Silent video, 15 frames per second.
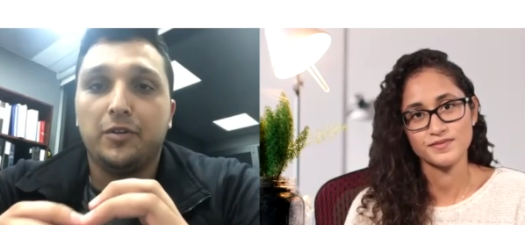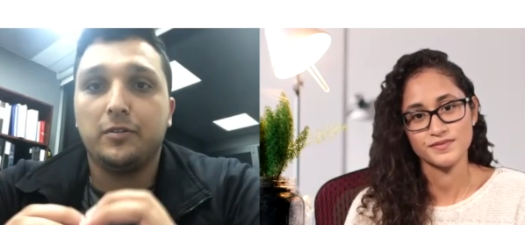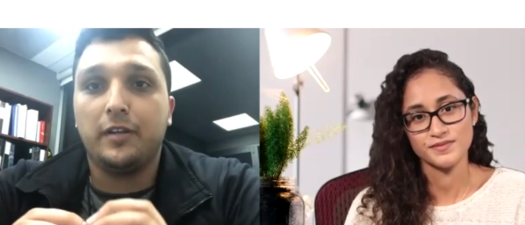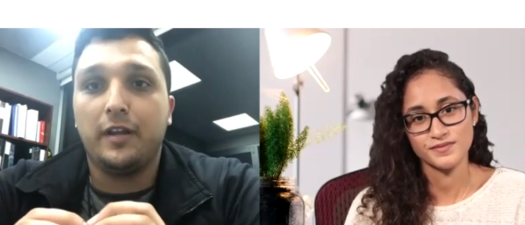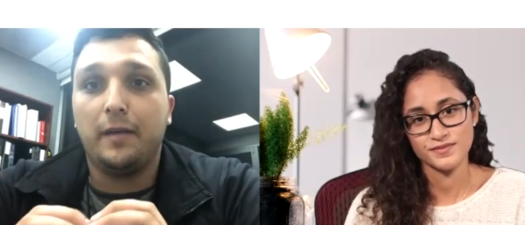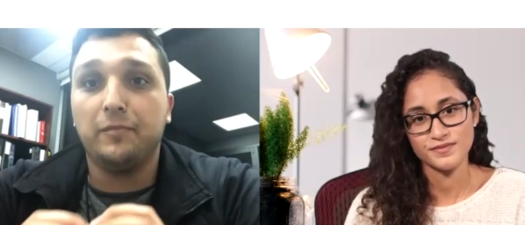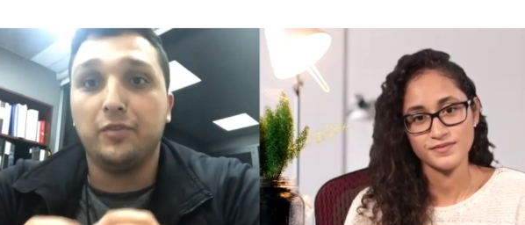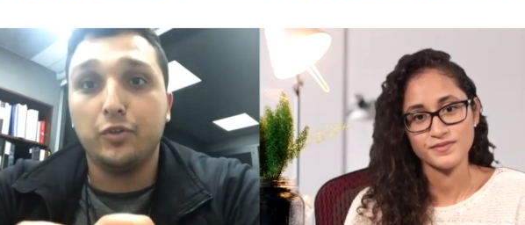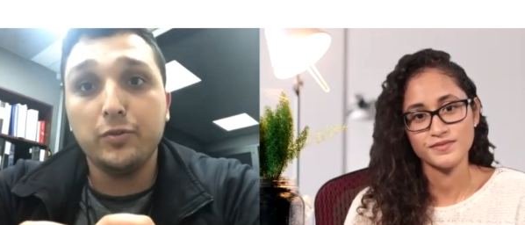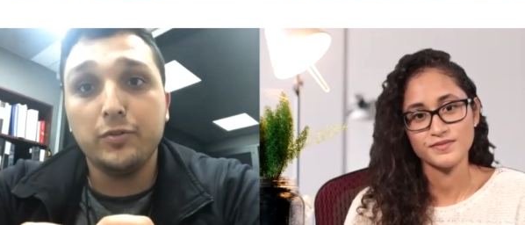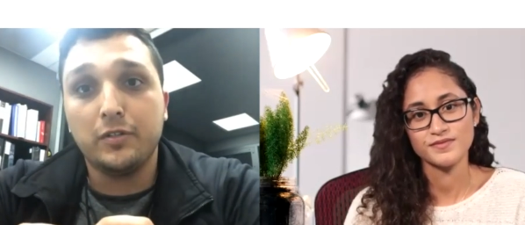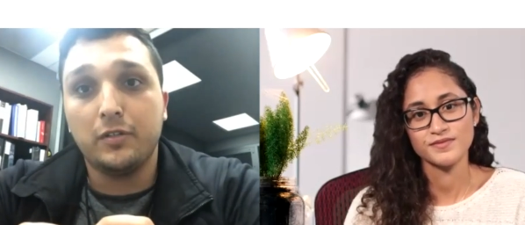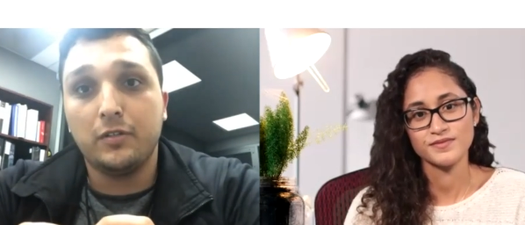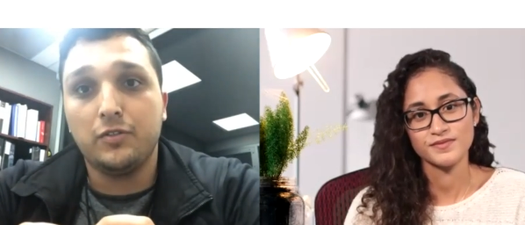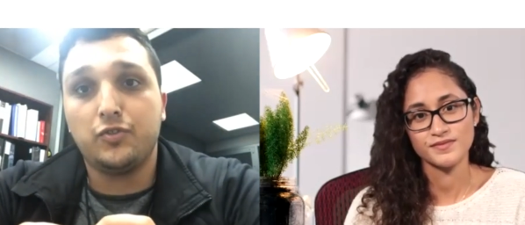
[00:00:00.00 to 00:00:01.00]
Speaker 1: question that I'm
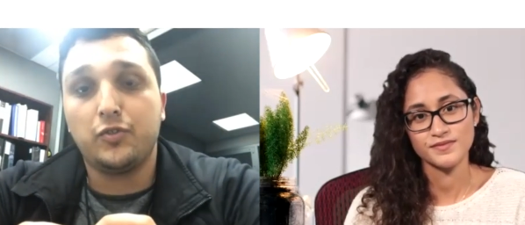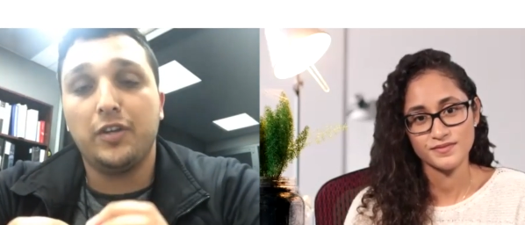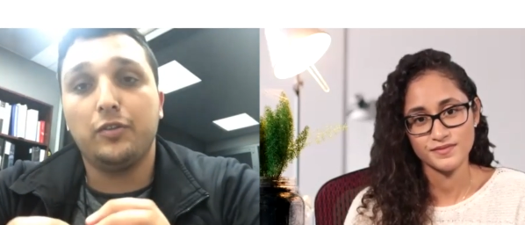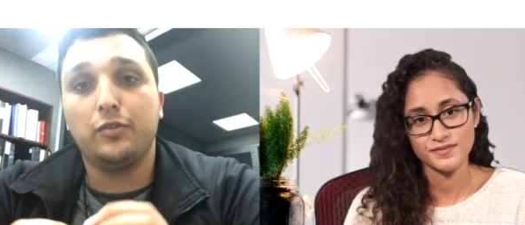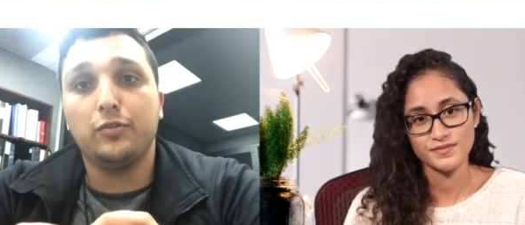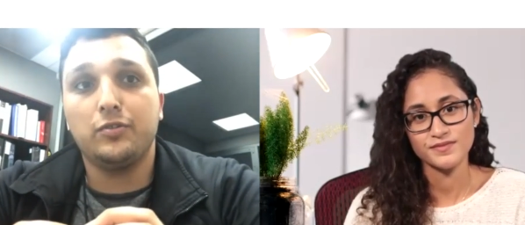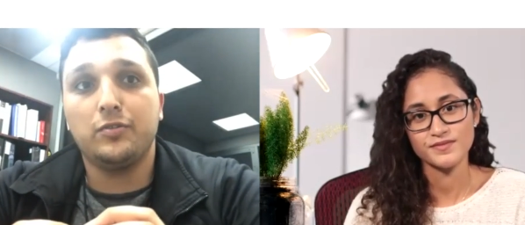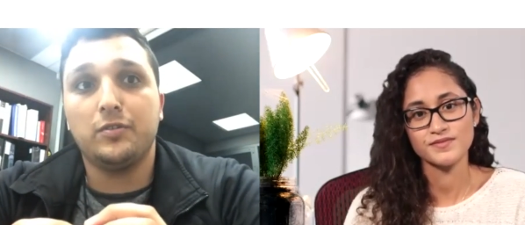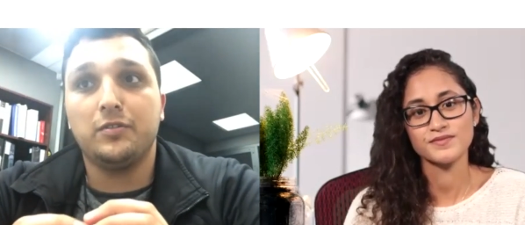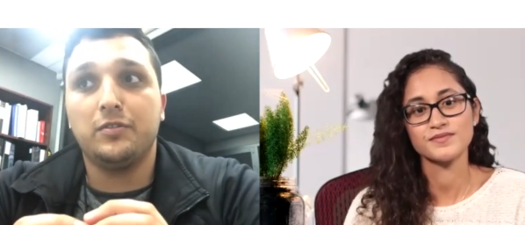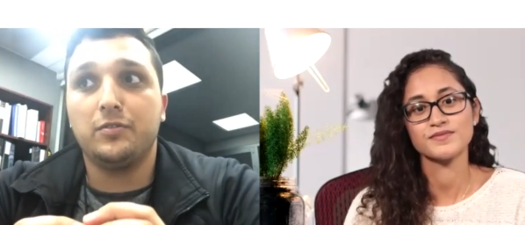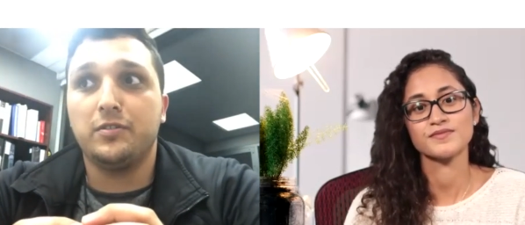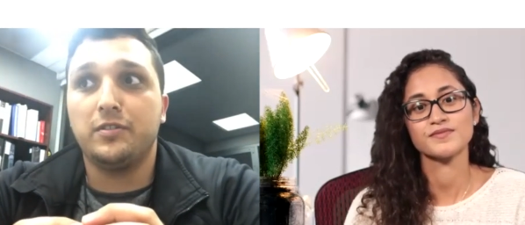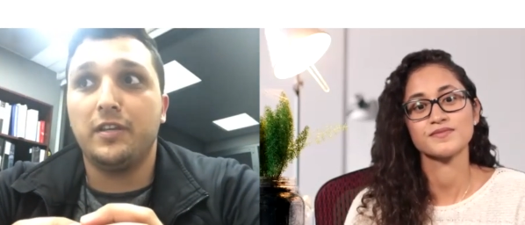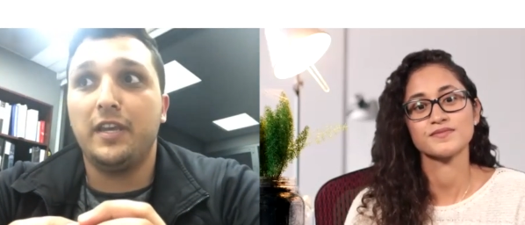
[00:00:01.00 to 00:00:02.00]
using. Try to,
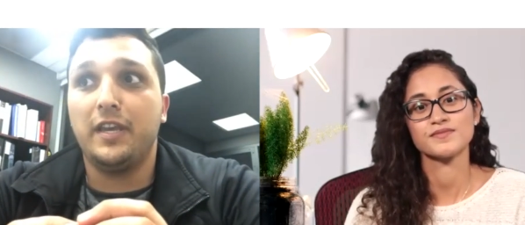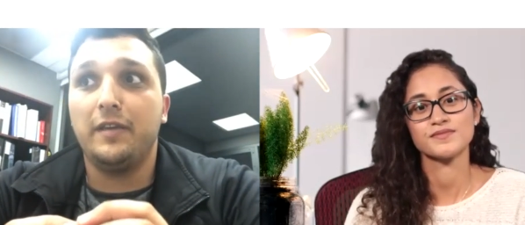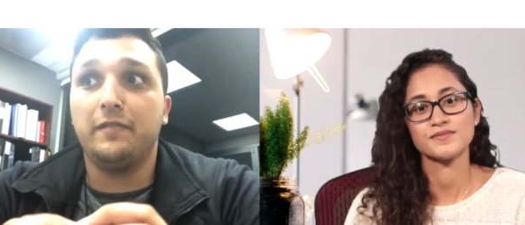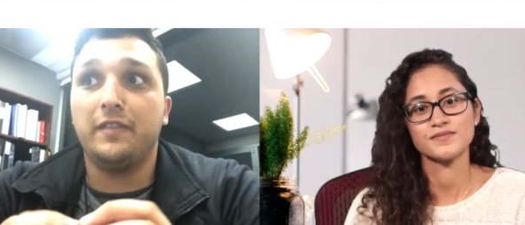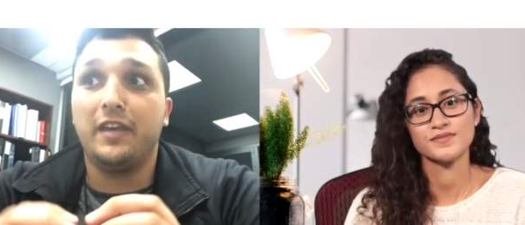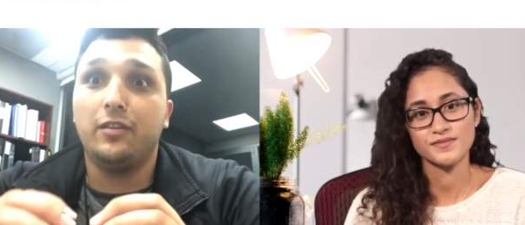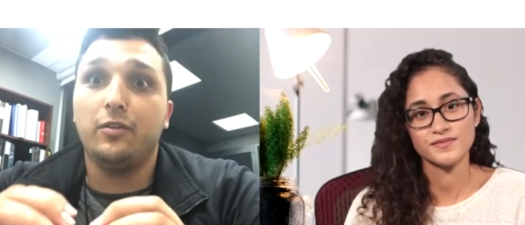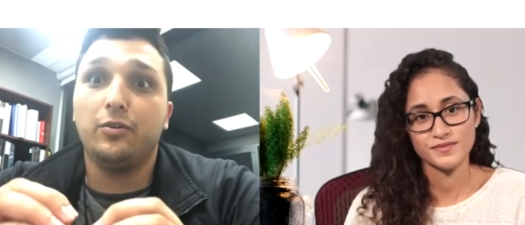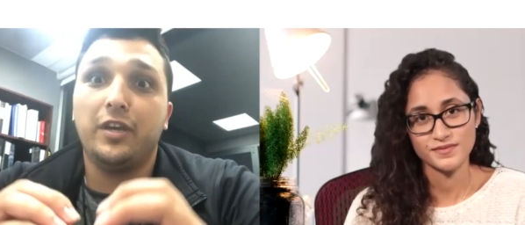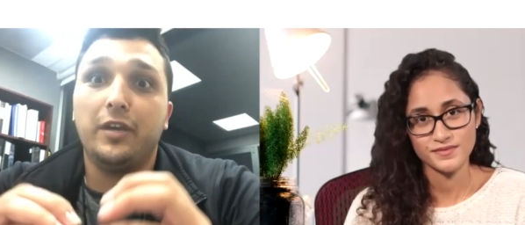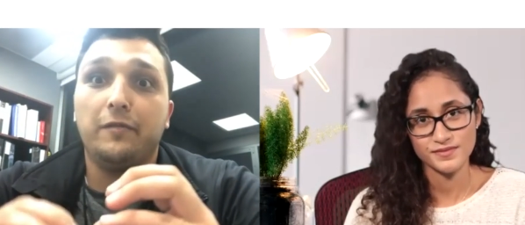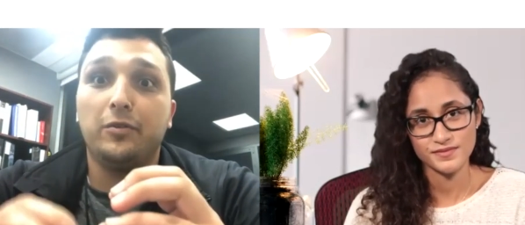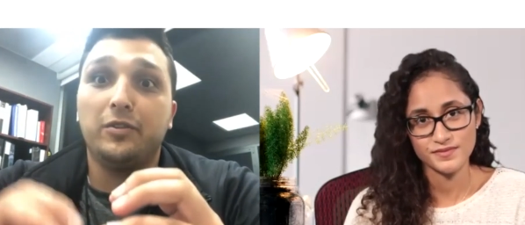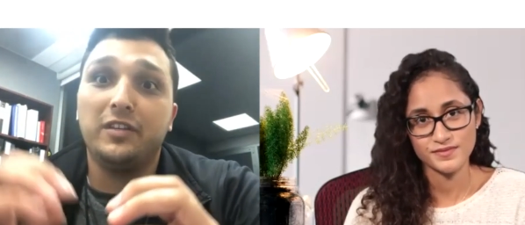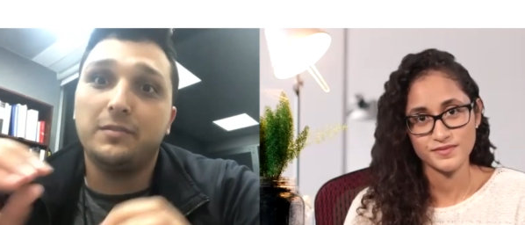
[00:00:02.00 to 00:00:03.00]
to see if they don't
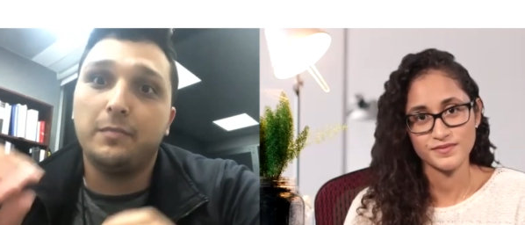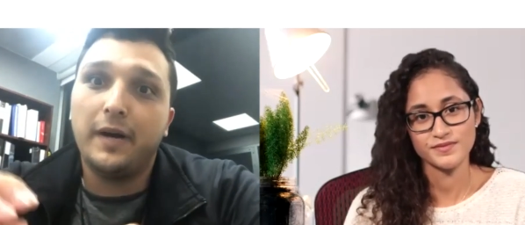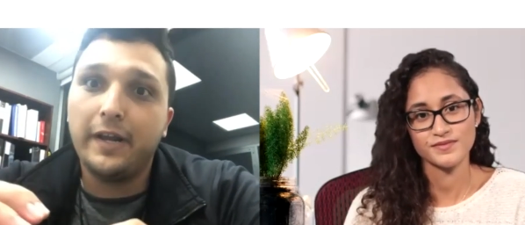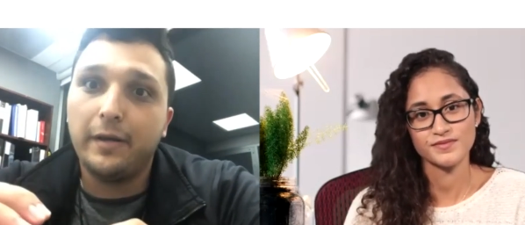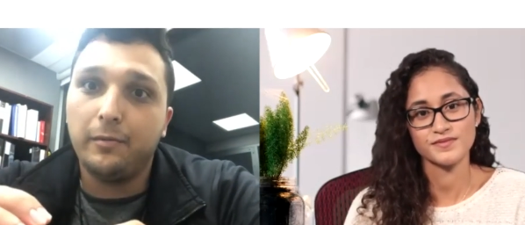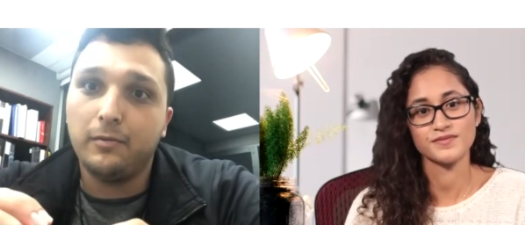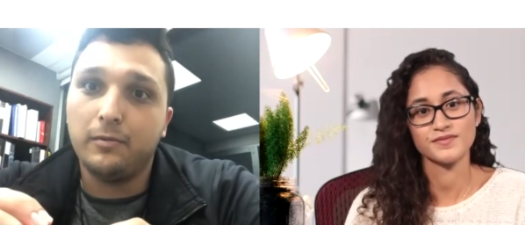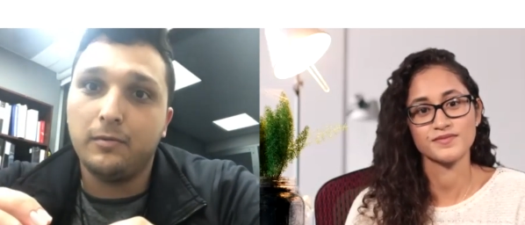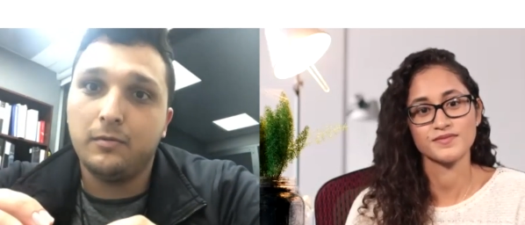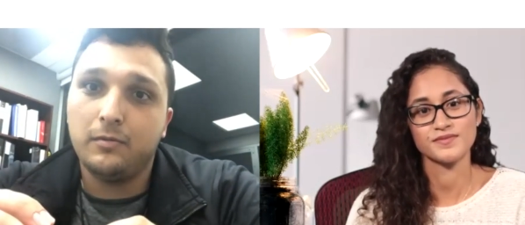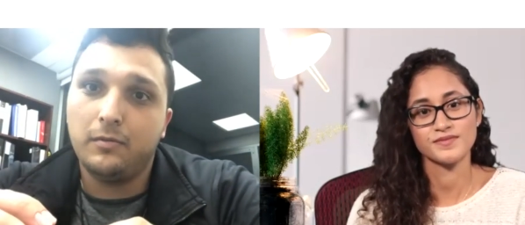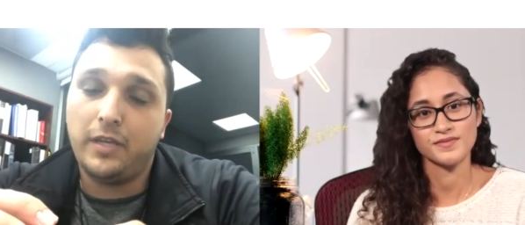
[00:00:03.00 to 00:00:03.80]
give you this variable.